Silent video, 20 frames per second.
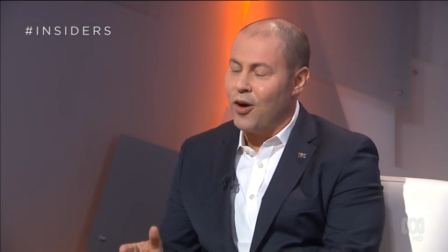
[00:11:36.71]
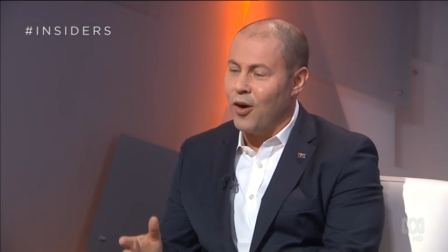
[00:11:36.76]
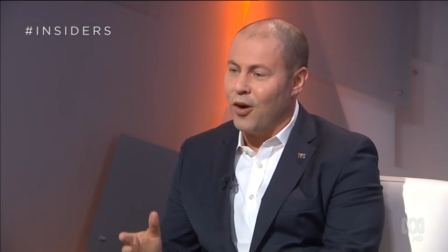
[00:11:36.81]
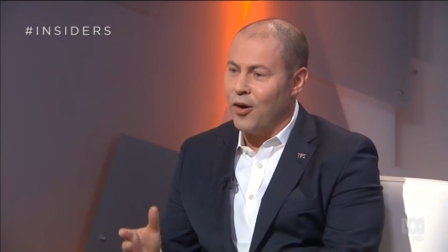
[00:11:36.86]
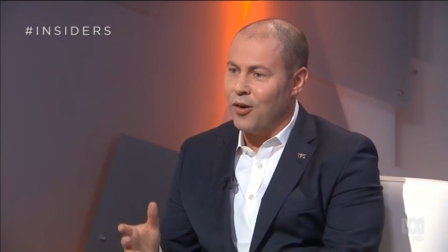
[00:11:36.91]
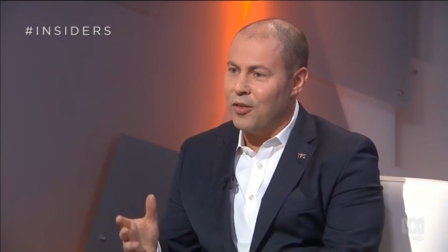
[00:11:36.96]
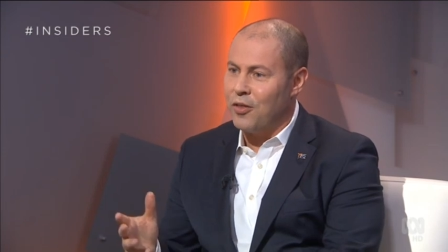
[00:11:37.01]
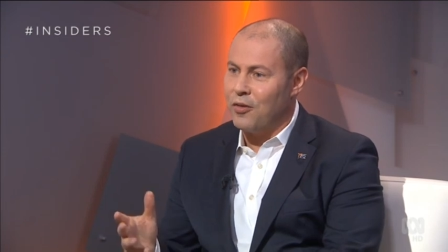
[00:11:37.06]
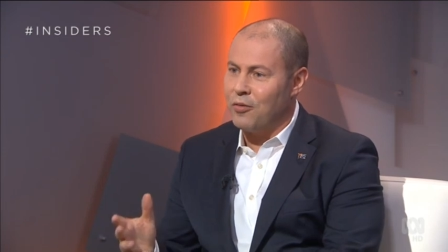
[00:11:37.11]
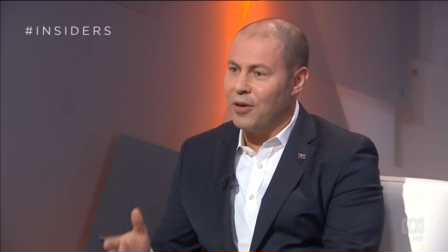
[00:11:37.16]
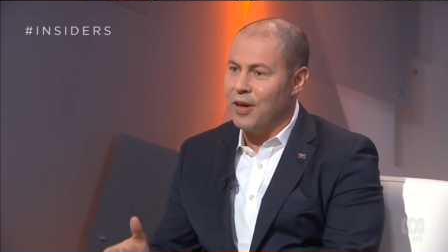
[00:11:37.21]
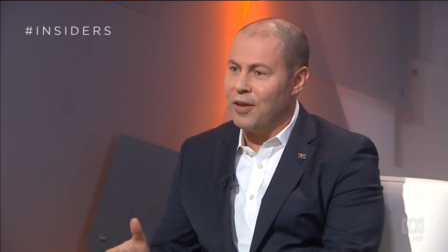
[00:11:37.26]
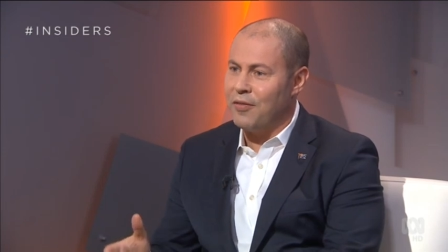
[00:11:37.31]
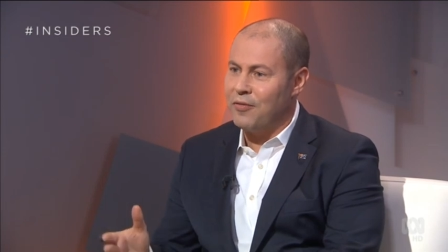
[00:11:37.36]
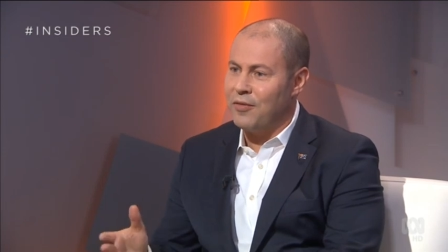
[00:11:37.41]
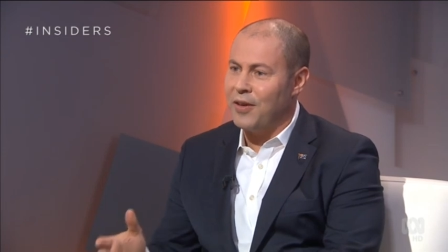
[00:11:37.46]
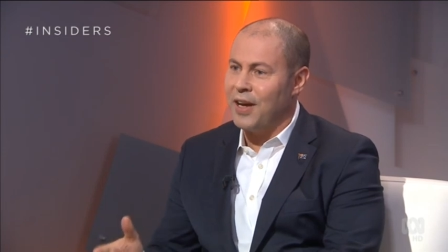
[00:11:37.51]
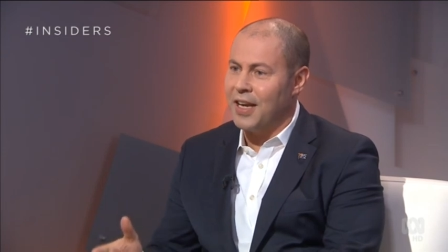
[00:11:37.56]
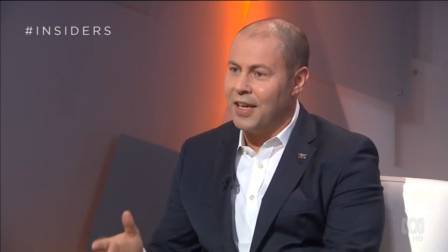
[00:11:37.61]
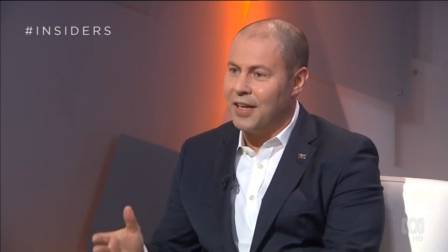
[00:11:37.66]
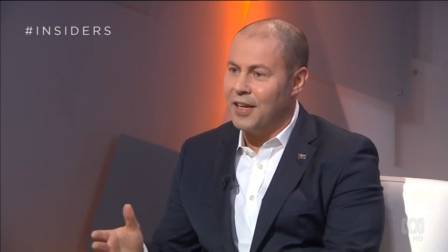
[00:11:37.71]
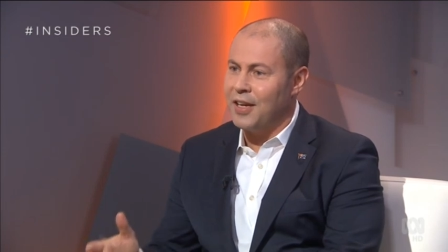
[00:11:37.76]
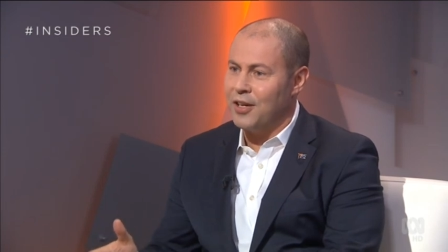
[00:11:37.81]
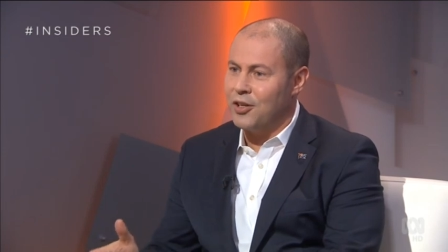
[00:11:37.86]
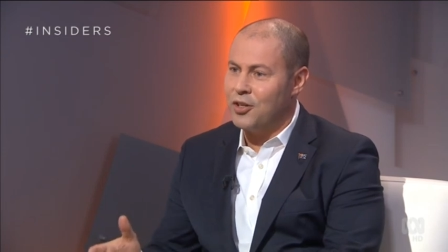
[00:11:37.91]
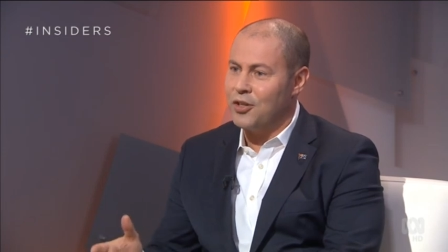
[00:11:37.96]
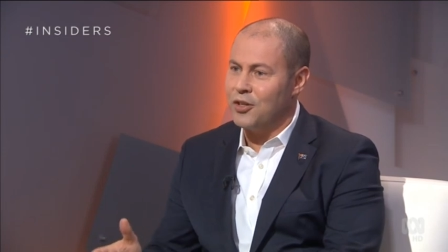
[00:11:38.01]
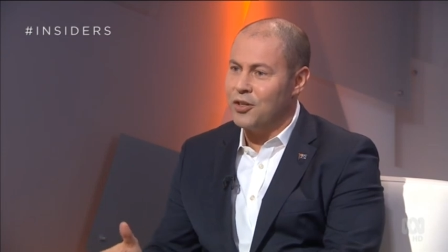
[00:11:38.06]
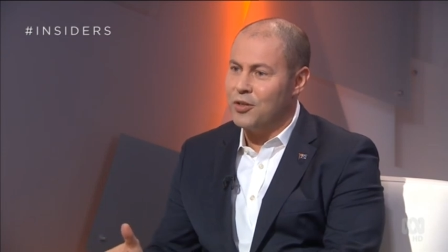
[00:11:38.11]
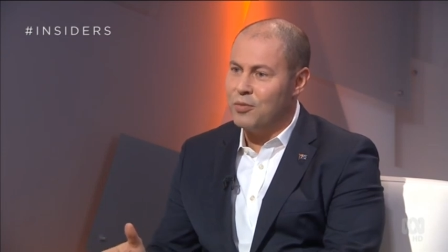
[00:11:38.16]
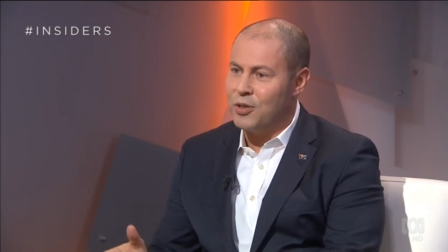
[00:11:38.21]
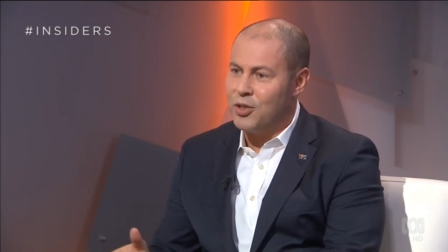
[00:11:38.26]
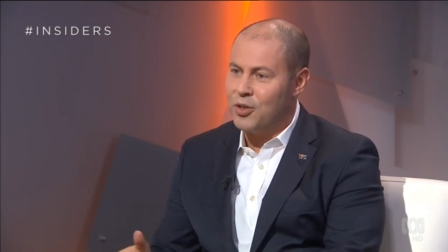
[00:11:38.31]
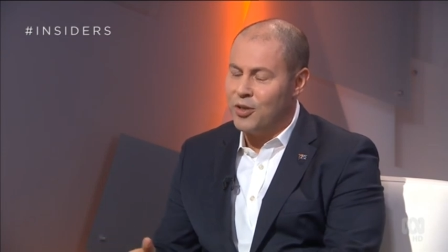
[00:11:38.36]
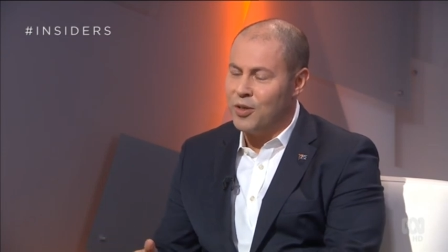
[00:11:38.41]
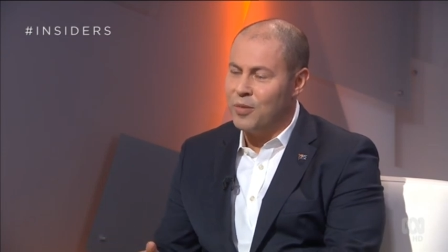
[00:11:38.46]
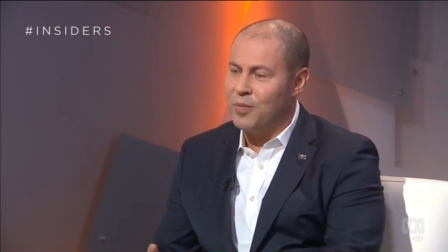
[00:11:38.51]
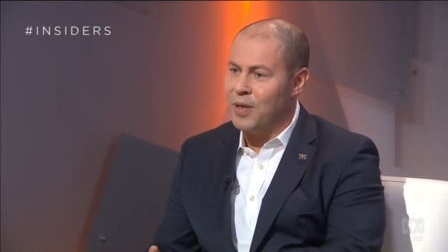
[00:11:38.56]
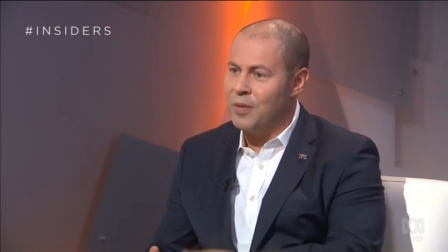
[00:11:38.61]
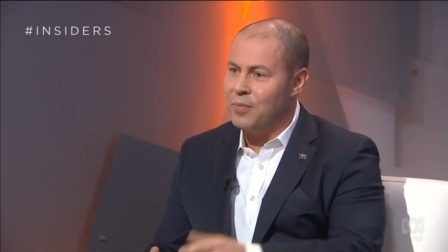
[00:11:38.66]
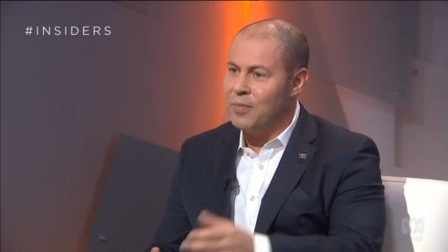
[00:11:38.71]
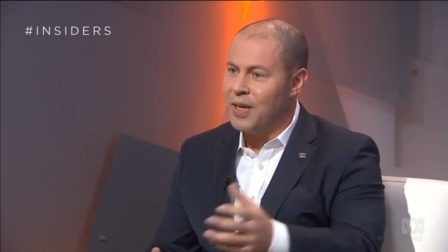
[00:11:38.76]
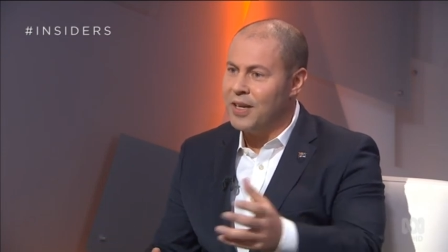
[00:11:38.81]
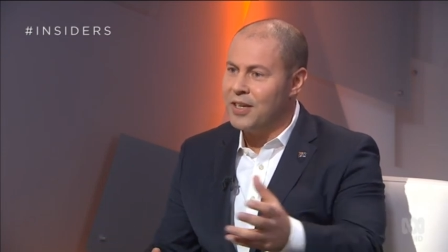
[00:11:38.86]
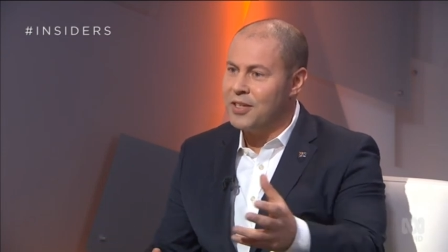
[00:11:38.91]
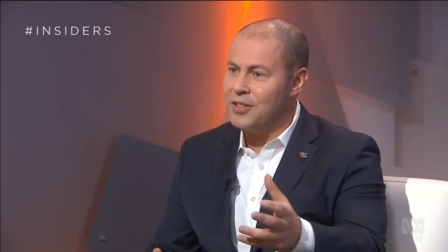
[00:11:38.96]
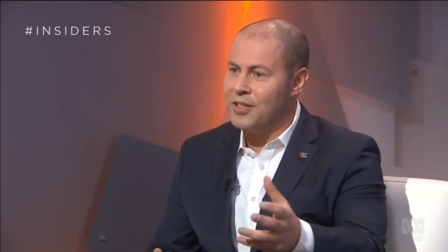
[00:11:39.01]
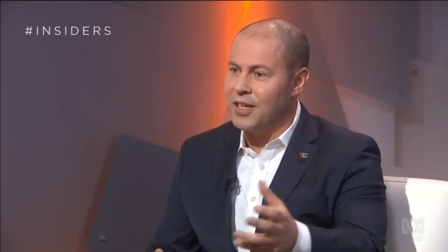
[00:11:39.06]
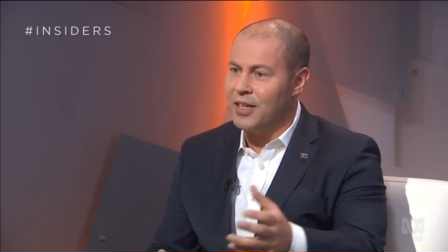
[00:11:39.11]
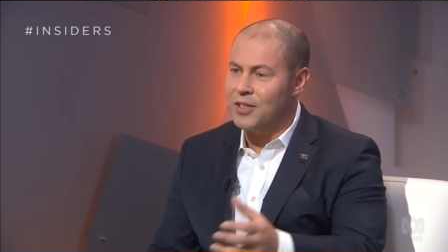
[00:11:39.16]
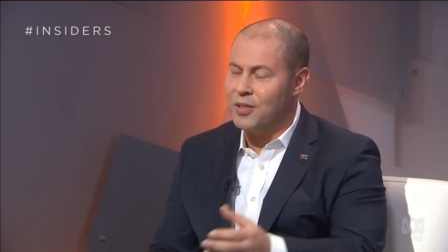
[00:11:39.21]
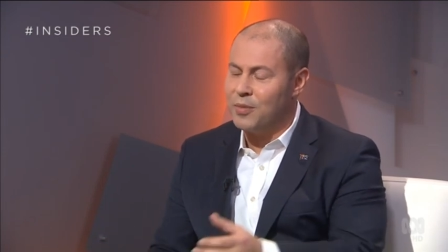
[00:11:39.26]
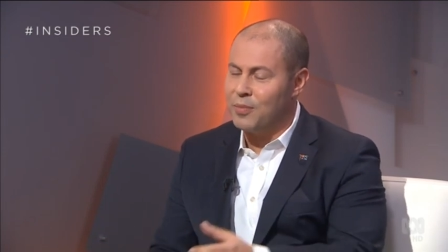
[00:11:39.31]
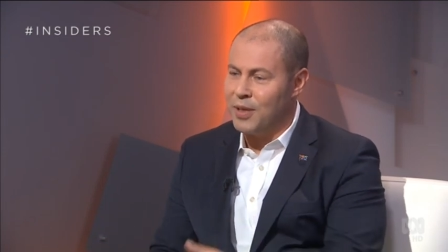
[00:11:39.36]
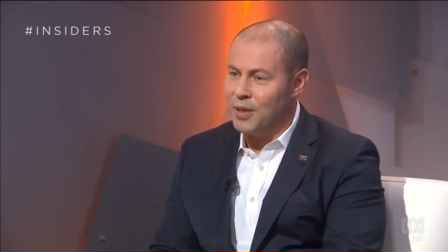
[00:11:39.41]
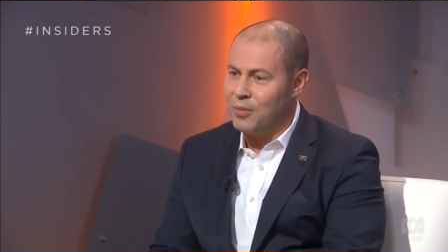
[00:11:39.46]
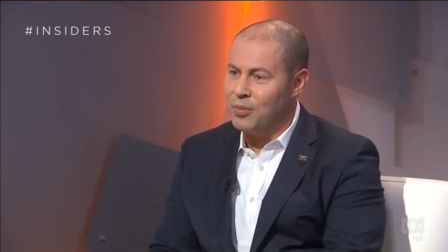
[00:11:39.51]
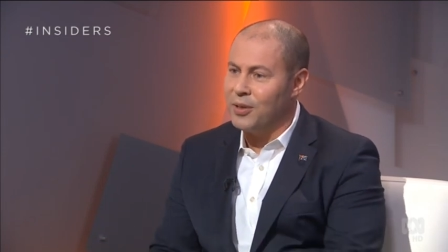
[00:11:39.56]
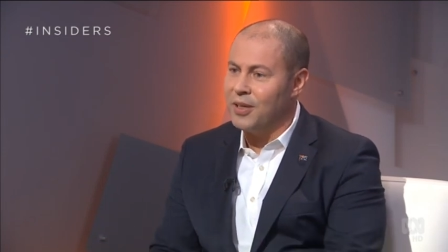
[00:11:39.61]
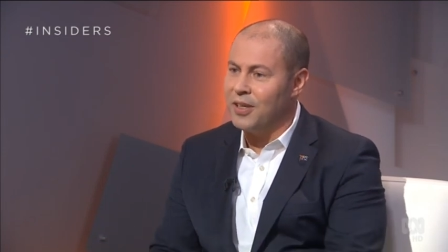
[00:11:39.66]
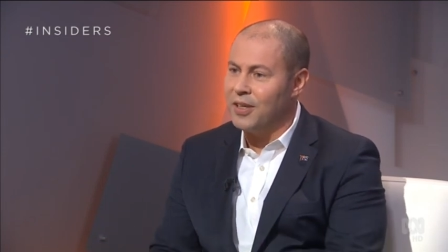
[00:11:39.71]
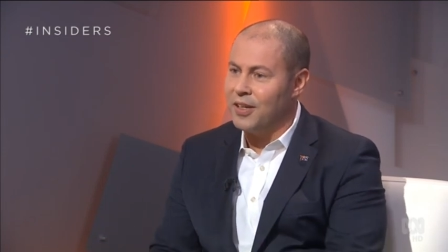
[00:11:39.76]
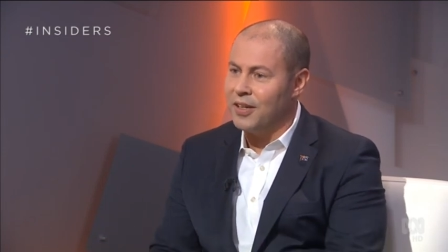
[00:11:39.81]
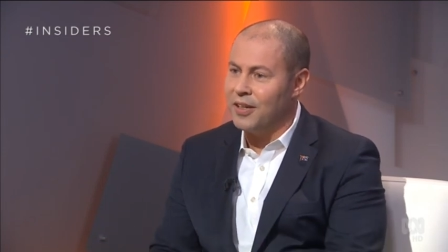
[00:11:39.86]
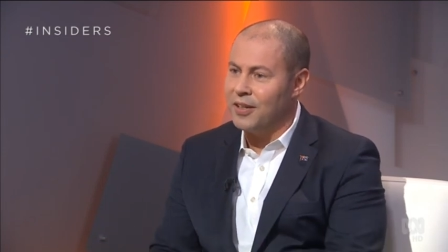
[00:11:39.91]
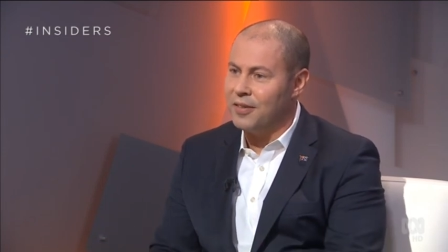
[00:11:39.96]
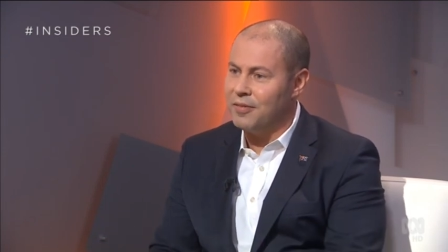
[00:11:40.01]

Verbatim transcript: on three fake kitchens, which could have been better sent to people in need.